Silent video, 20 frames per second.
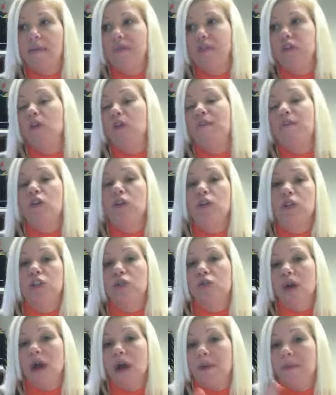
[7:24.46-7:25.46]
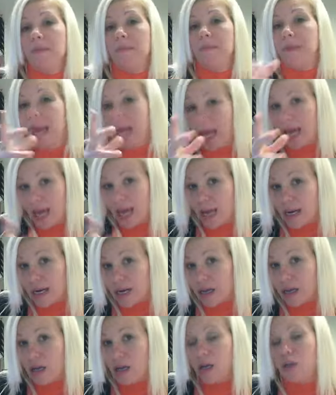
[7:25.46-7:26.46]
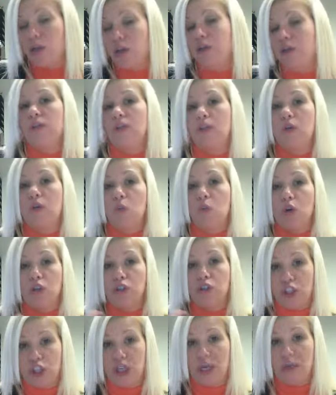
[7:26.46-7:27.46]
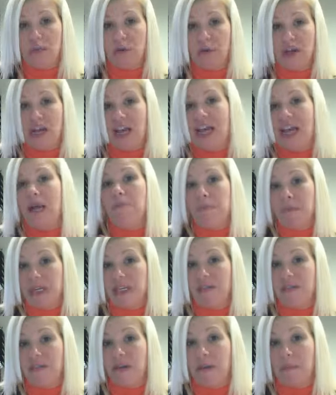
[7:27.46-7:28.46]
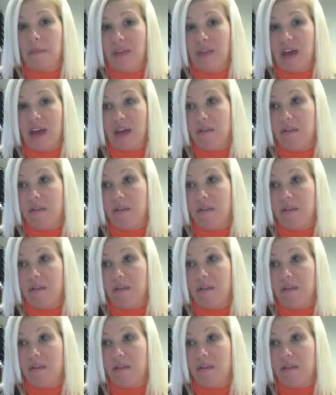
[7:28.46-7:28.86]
So if you describe a man using the word cheap, it means something.